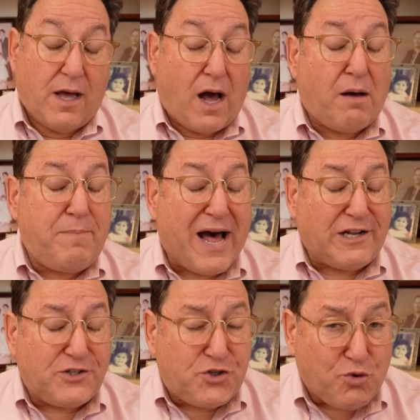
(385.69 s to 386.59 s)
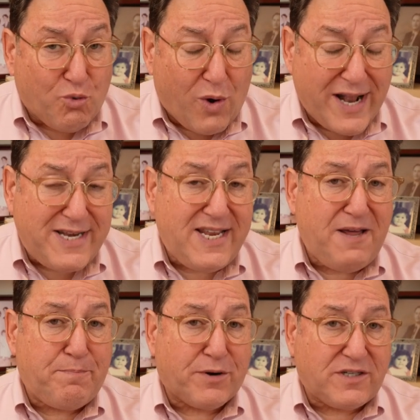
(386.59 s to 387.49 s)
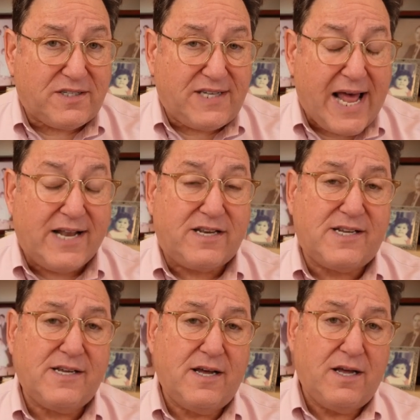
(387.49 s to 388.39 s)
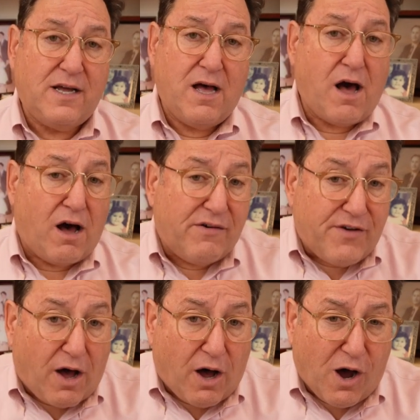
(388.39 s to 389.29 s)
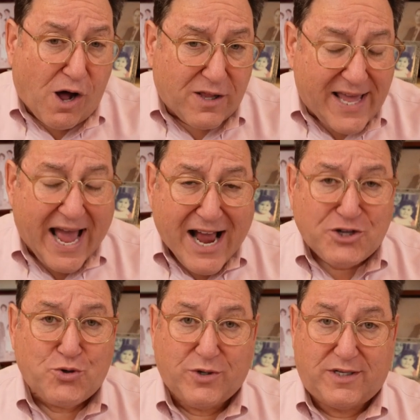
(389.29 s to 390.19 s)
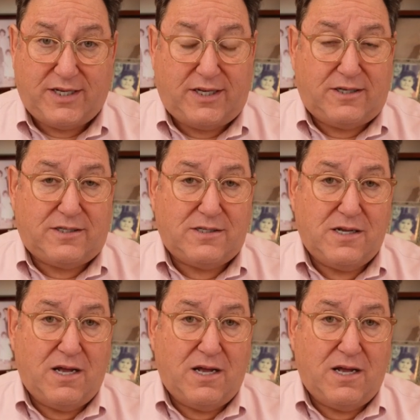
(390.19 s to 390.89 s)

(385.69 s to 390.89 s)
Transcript: About 20% of all casualties